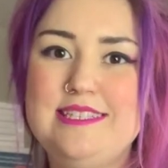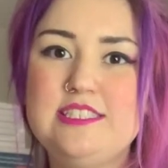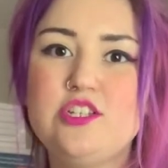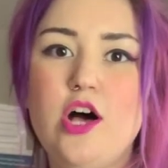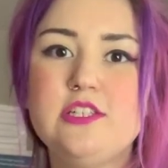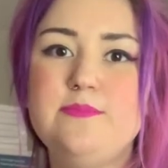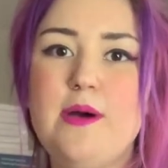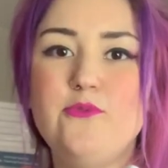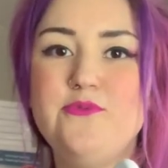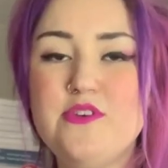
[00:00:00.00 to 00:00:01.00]
This cost
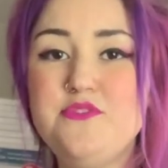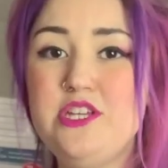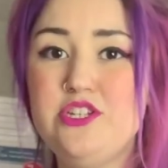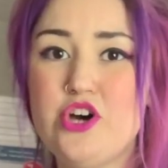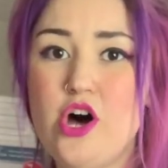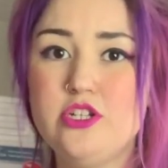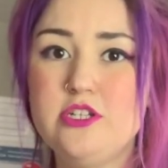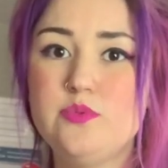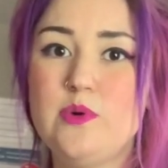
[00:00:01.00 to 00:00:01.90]
about $15,